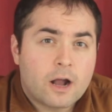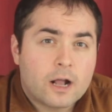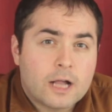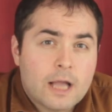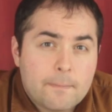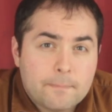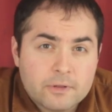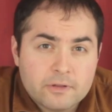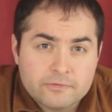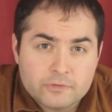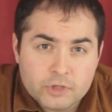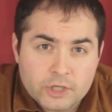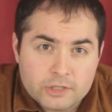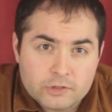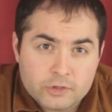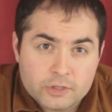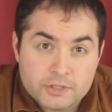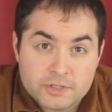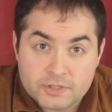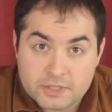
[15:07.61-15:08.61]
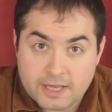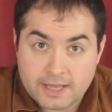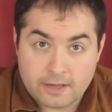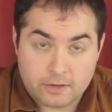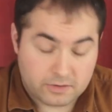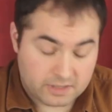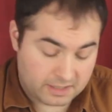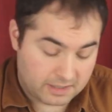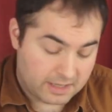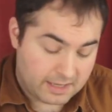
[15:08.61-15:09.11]
a couple of changes to how
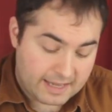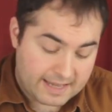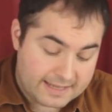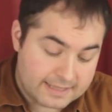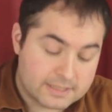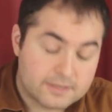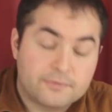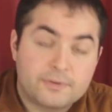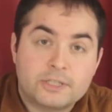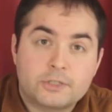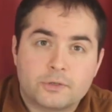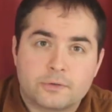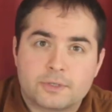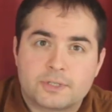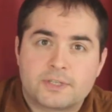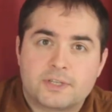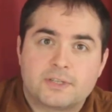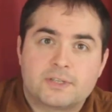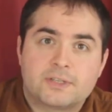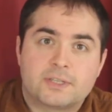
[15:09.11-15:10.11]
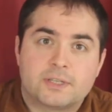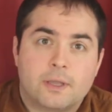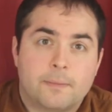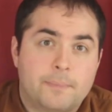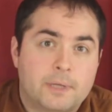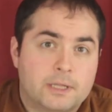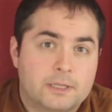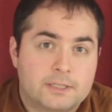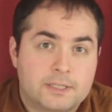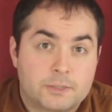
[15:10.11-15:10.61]
the individual citizen
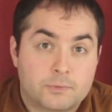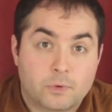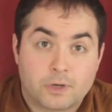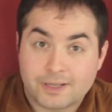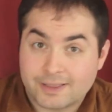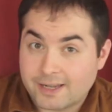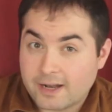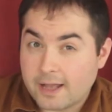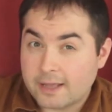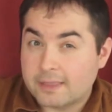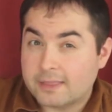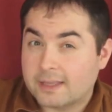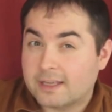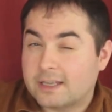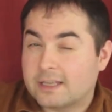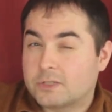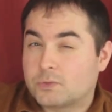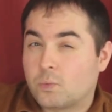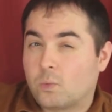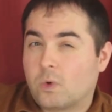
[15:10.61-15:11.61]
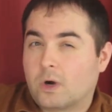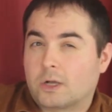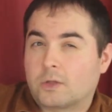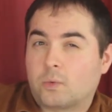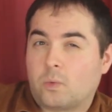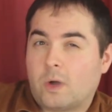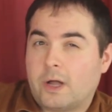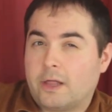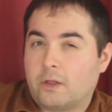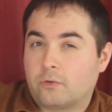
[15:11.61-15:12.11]
abilities work that I think is
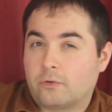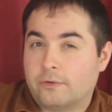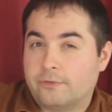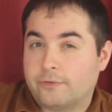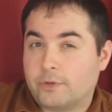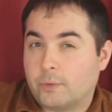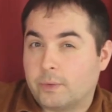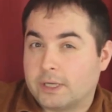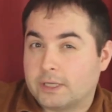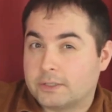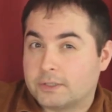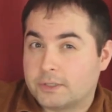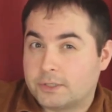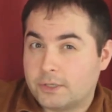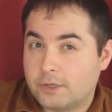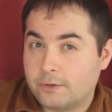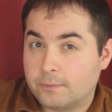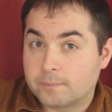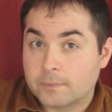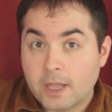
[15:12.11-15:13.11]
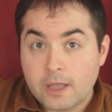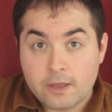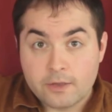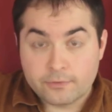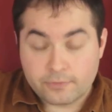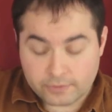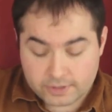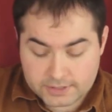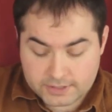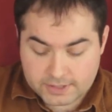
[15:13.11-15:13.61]
worthwhile reviewing too.
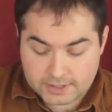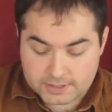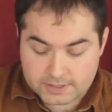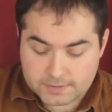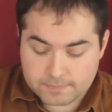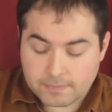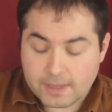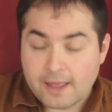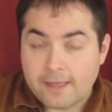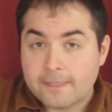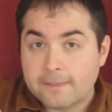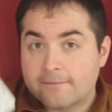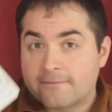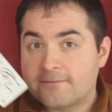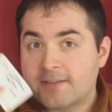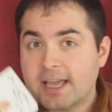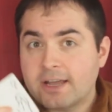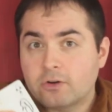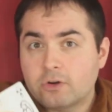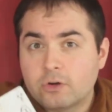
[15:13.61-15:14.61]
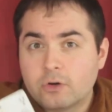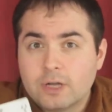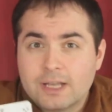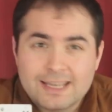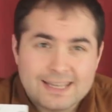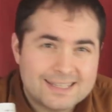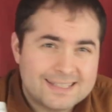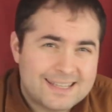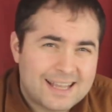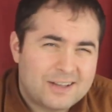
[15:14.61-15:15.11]
For instance, the Pharaoh
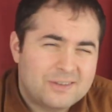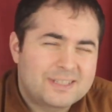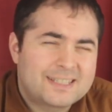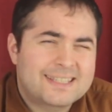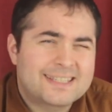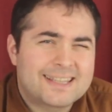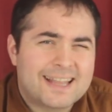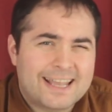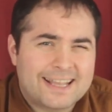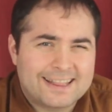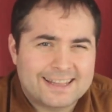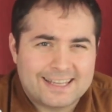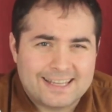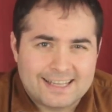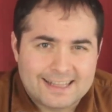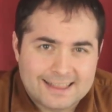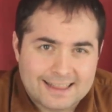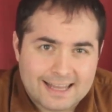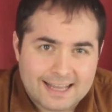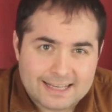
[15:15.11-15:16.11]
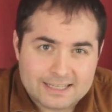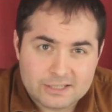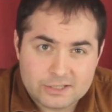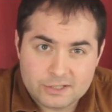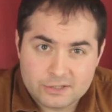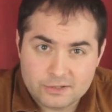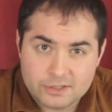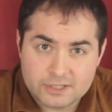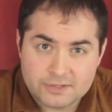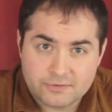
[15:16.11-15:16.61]
is now slightly less
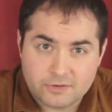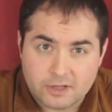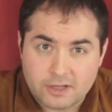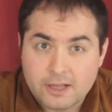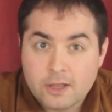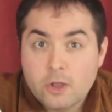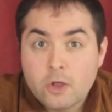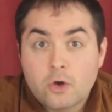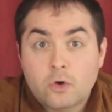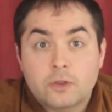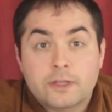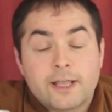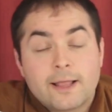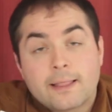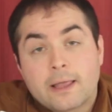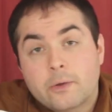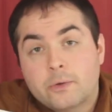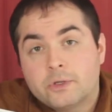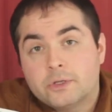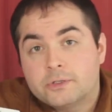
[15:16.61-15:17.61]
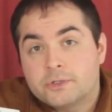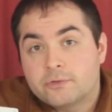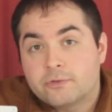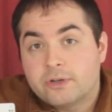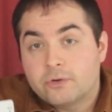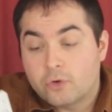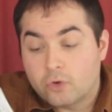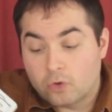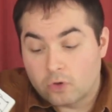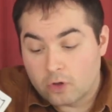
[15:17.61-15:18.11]
useful, only allowing you to
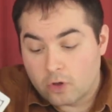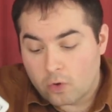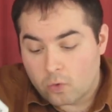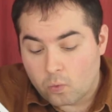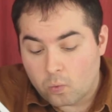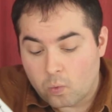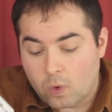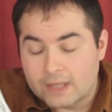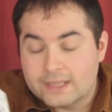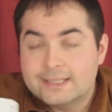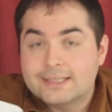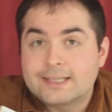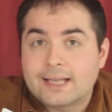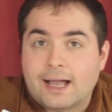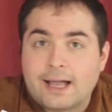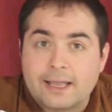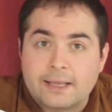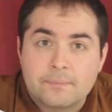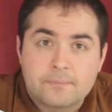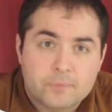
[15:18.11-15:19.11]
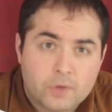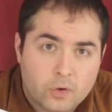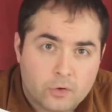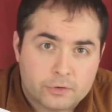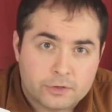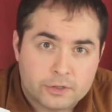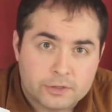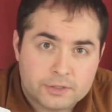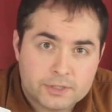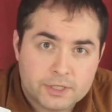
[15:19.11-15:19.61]
reroll one die
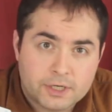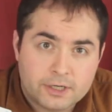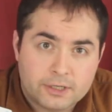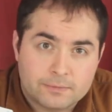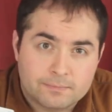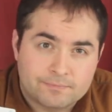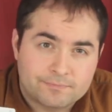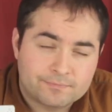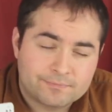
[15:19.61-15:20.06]
on your turn.